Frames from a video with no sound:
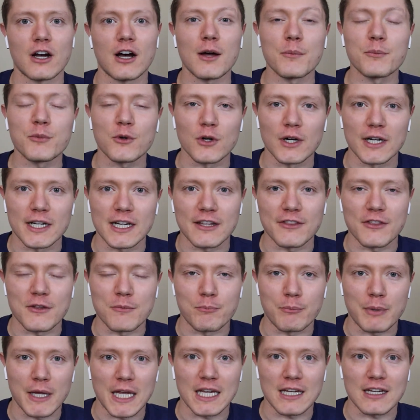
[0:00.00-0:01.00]
upgrading the
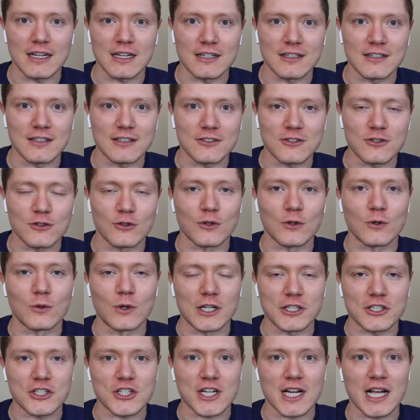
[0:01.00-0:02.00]
bacon to the
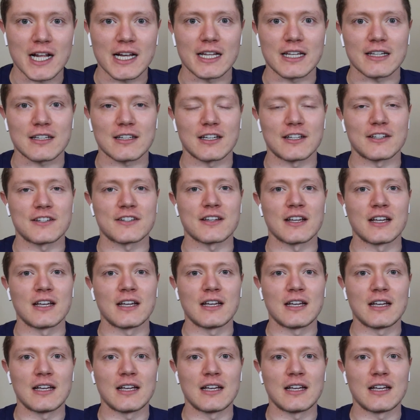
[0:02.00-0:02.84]
guanciale, because